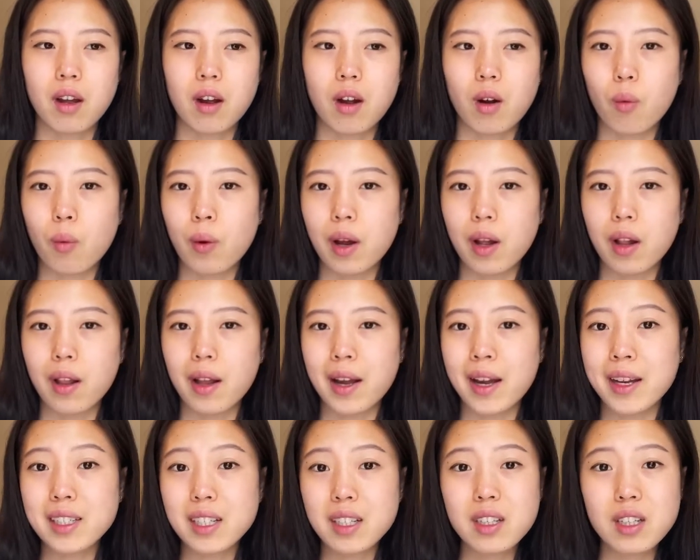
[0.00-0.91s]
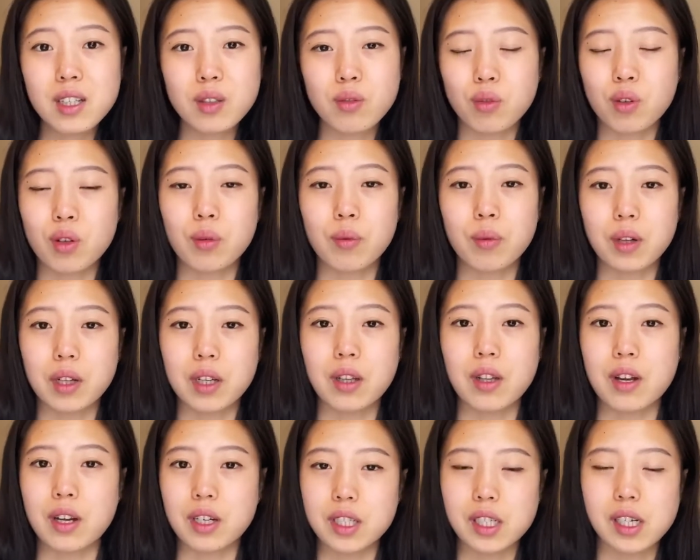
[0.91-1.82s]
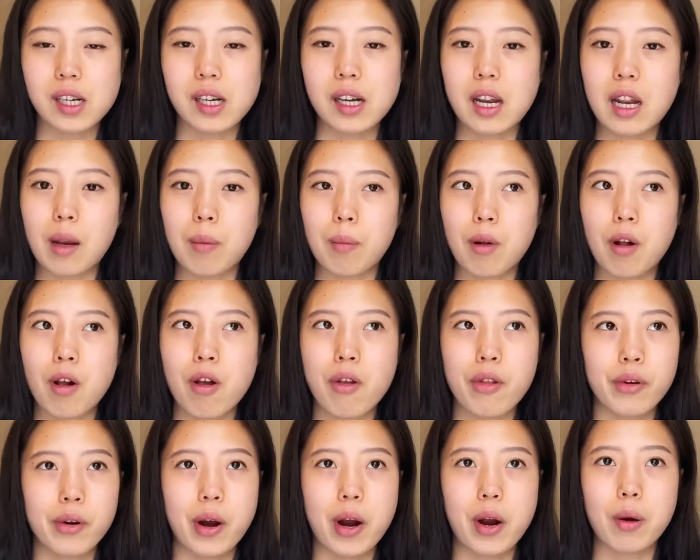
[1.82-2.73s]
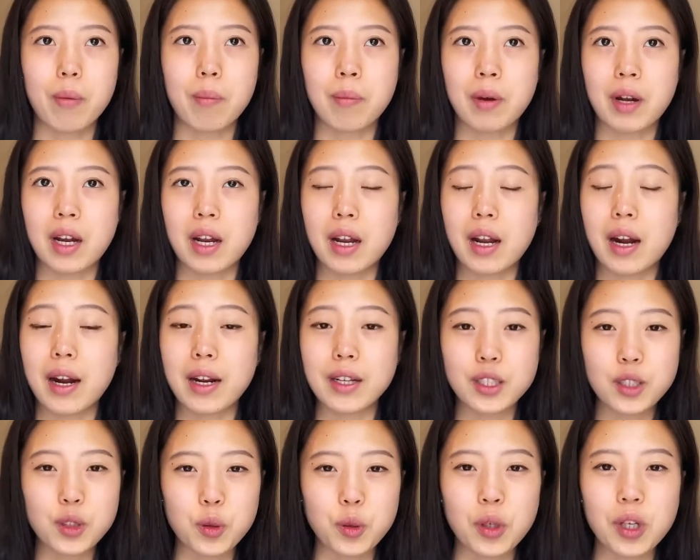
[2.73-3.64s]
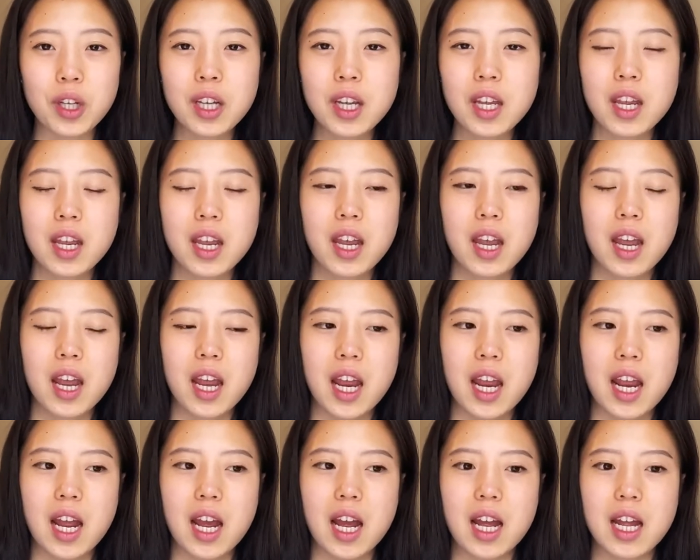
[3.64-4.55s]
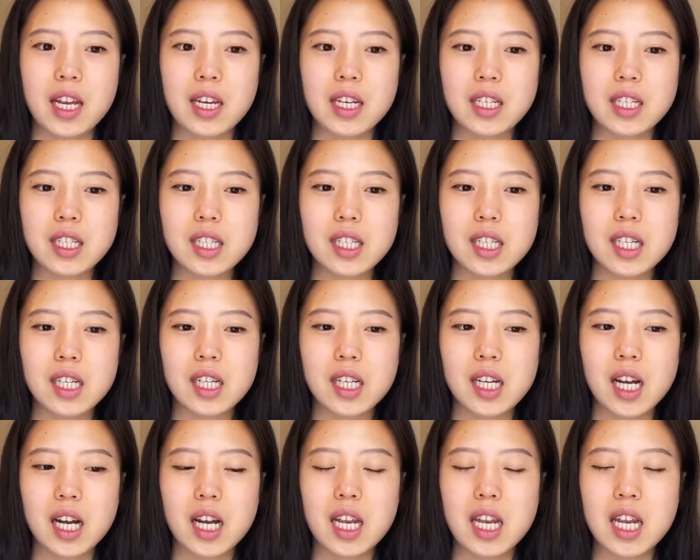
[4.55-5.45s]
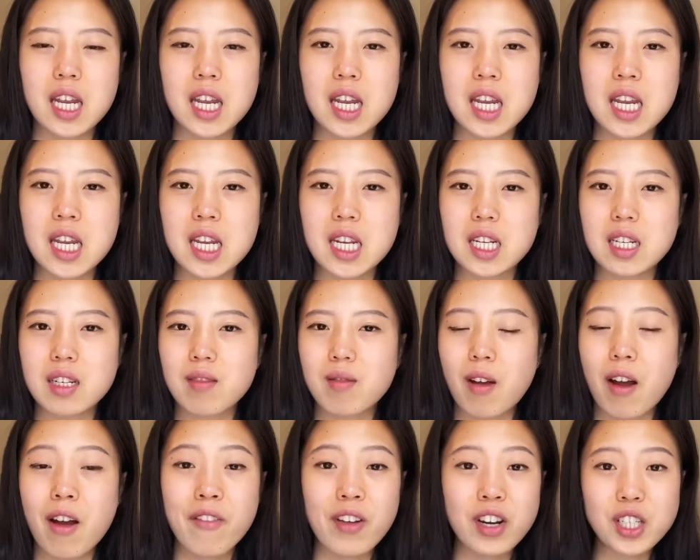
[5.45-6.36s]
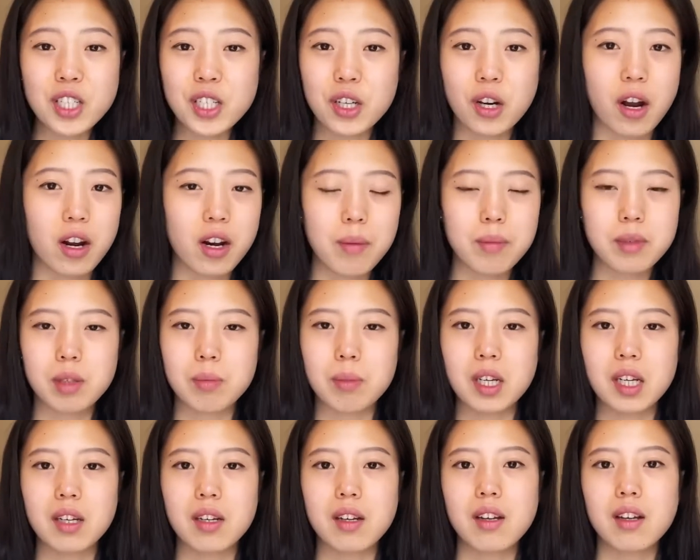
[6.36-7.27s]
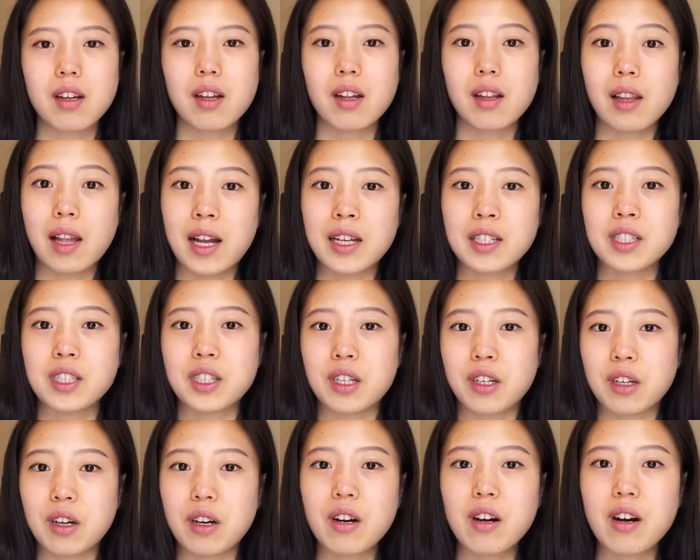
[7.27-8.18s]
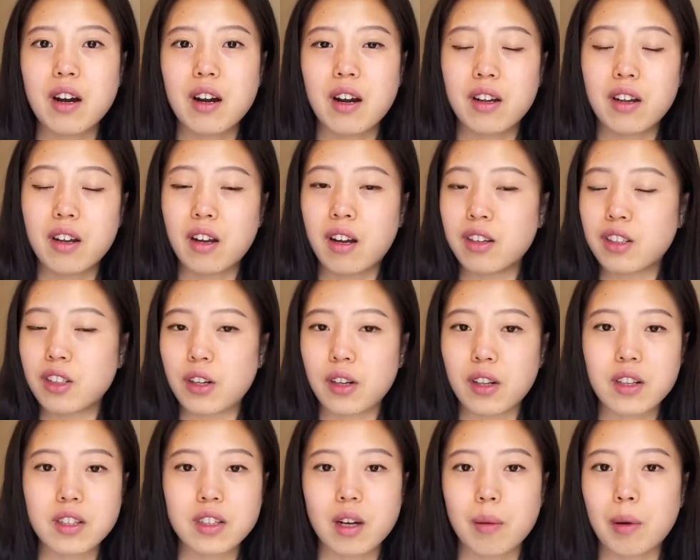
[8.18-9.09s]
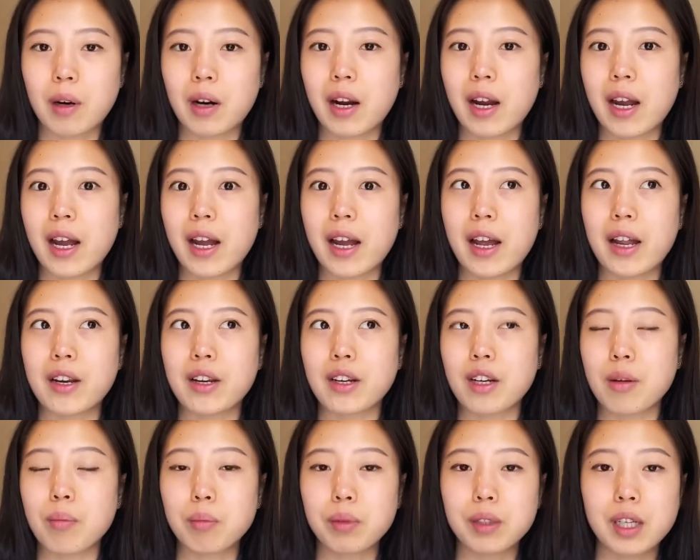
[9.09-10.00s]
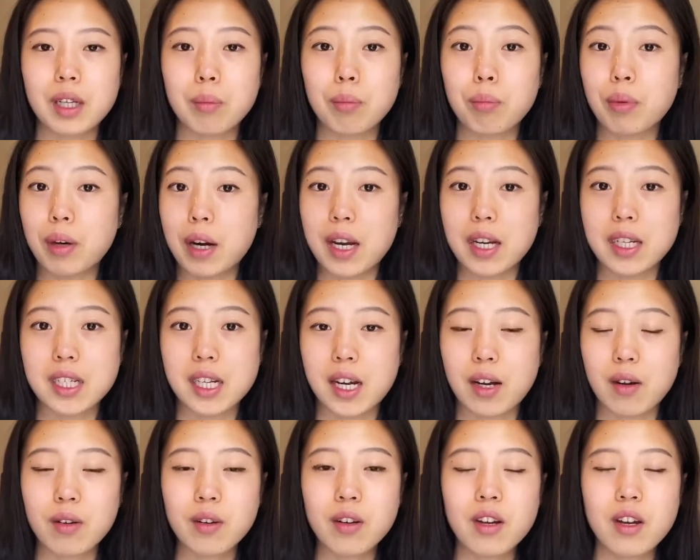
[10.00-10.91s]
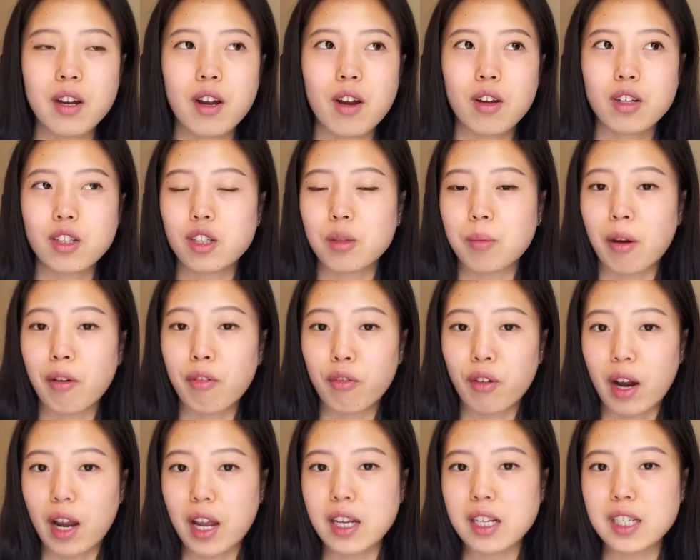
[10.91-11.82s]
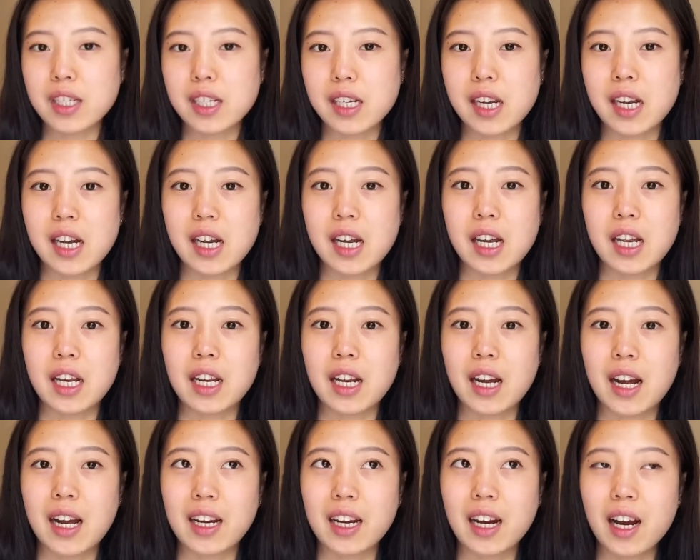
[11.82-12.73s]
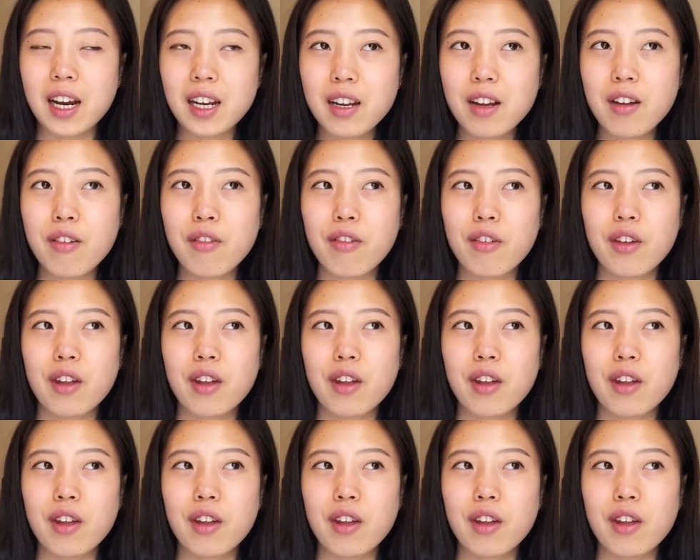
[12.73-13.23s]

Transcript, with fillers: Well, I did this for a really long time, all throughout my high school, and it eventually caught up to me. Last year, uh, during the summer, I had a complete breakdown to my friend, and I kind of